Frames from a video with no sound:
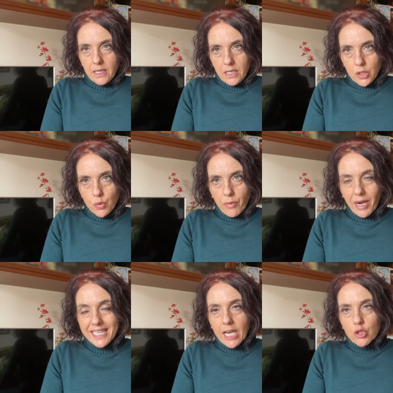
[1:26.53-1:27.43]
you are
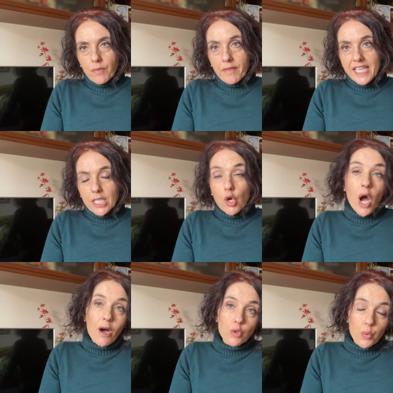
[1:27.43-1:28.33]
running out of ideas on
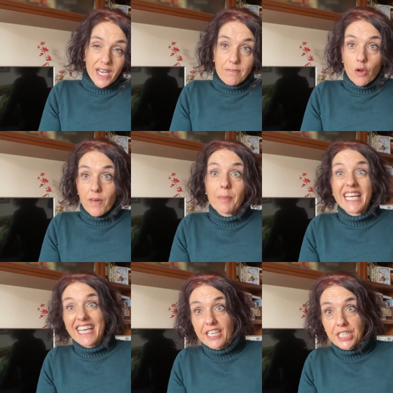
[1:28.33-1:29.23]
how to drive your family
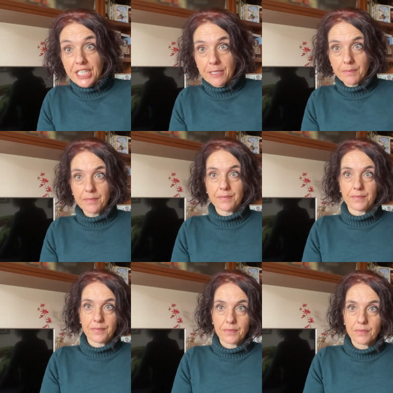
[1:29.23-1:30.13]
crazy.
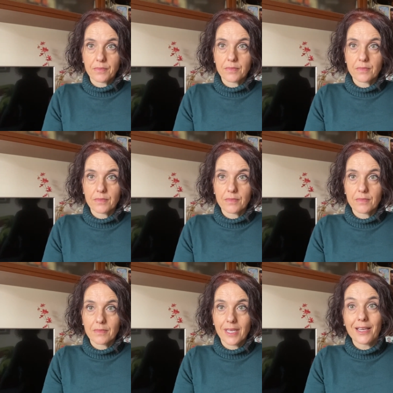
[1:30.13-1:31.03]

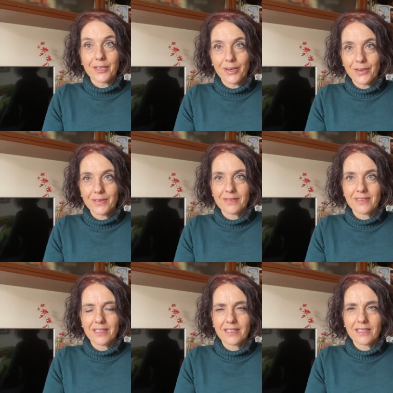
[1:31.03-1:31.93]
I know.
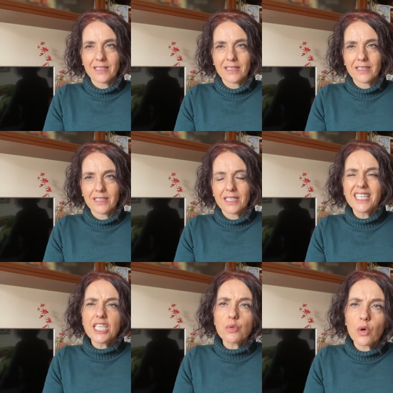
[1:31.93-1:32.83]
This
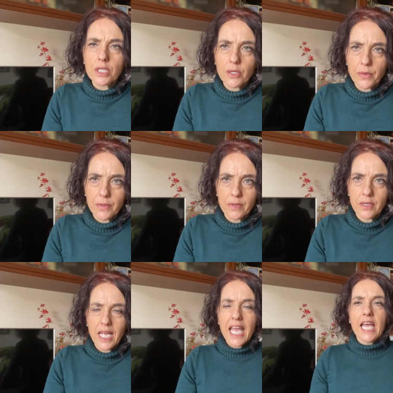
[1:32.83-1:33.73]
is what you do.
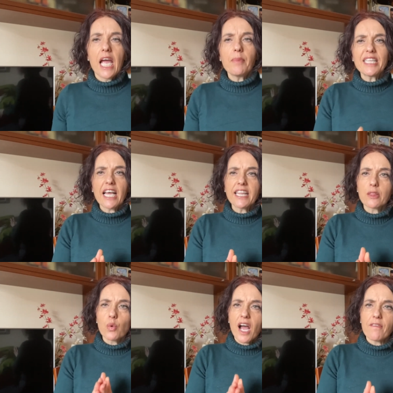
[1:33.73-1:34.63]
Every time that
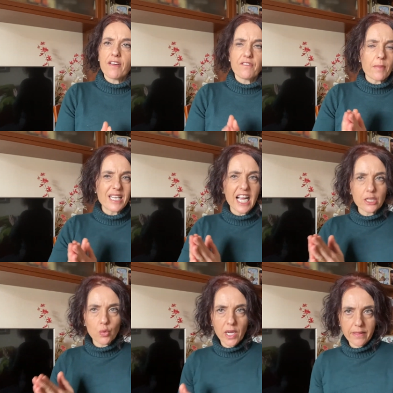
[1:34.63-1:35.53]
we have a family get
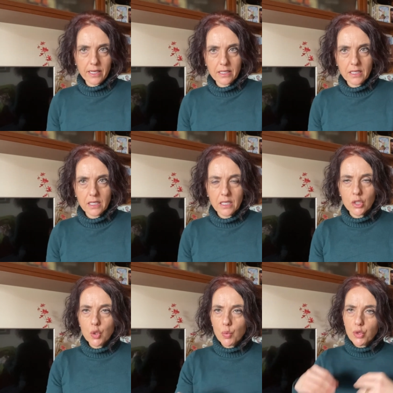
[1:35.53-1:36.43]
together,
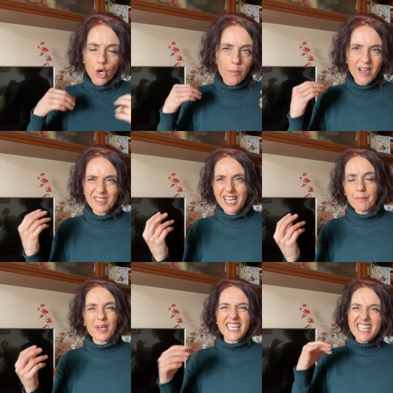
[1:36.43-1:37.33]
you drop out some
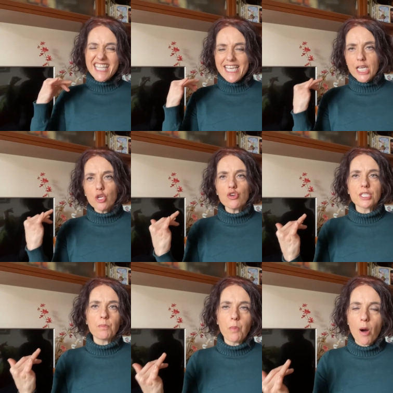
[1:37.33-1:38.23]
ridiculous
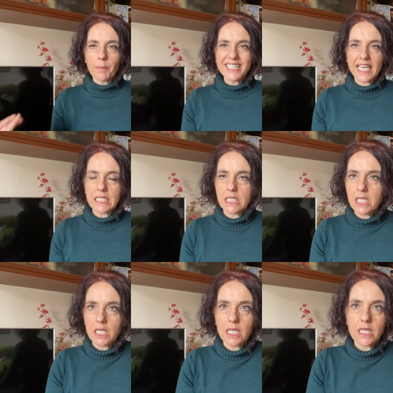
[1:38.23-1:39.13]
bomb just uh,